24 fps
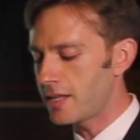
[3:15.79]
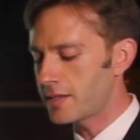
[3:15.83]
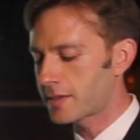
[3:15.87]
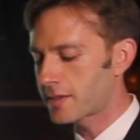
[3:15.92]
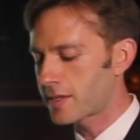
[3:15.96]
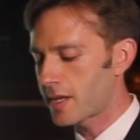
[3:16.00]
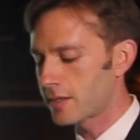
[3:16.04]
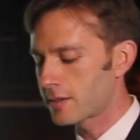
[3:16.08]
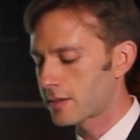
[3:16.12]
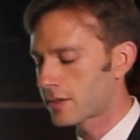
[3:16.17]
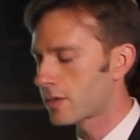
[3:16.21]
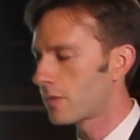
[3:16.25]

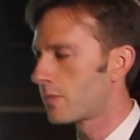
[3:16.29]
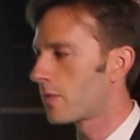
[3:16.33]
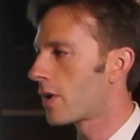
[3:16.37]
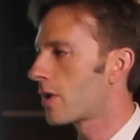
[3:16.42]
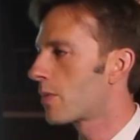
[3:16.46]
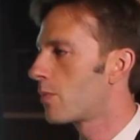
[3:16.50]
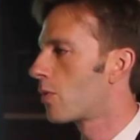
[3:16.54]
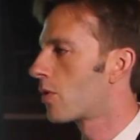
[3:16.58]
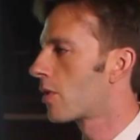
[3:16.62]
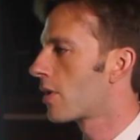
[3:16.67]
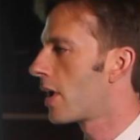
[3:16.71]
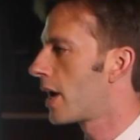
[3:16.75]
any
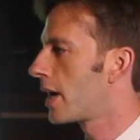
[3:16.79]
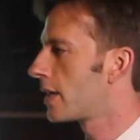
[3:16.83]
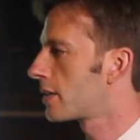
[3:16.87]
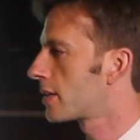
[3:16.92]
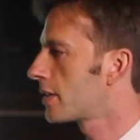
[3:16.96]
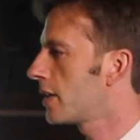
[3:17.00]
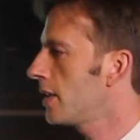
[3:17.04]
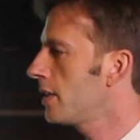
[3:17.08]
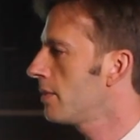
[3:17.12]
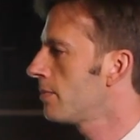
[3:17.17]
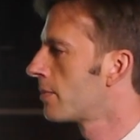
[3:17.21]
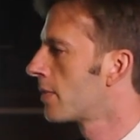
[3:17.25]
sense of our
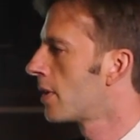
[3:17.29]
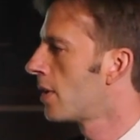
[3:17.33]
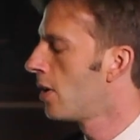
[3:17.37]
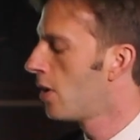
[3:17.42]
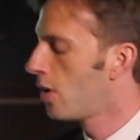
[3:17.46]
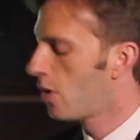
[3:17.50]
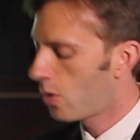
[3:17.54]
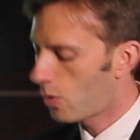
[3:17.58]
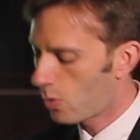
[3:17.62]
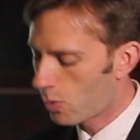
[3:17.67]
morality